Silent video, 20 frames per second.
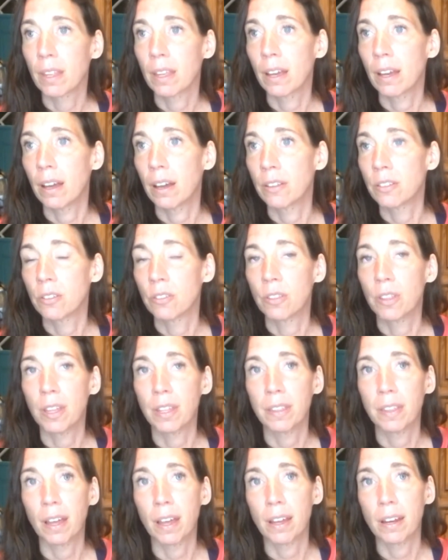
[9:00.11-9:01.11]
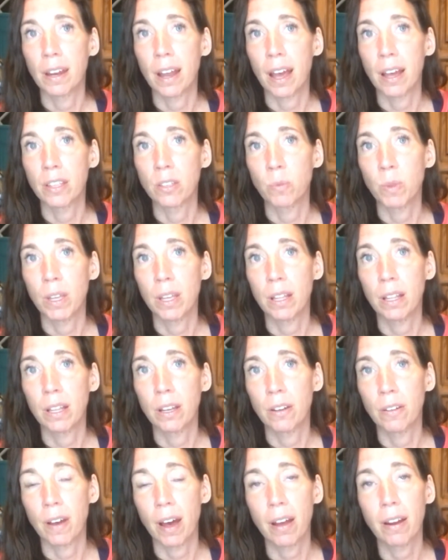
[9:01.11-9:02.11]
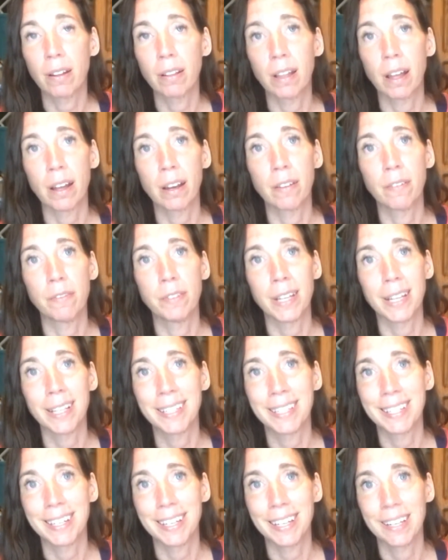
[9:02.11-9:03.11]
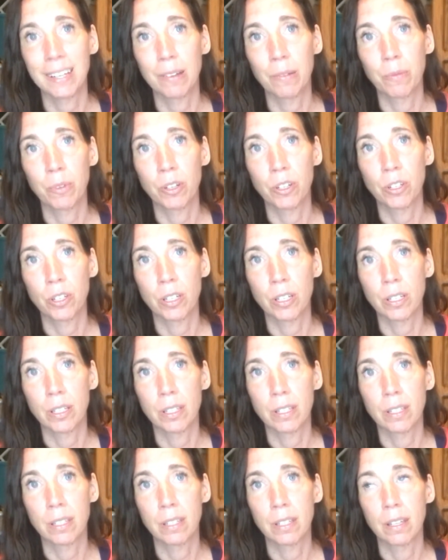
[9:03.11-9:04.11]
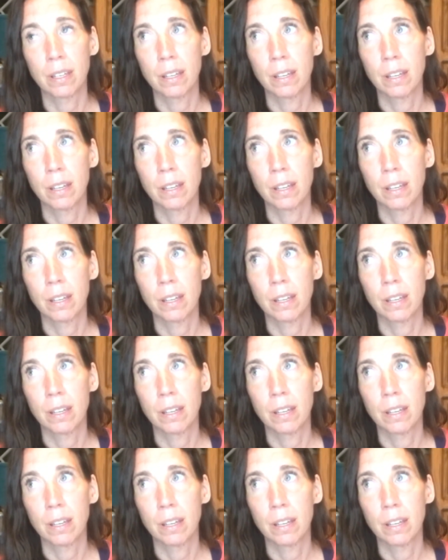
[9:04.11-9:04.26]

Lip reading: I also think that as we clear out a lot of density, which is,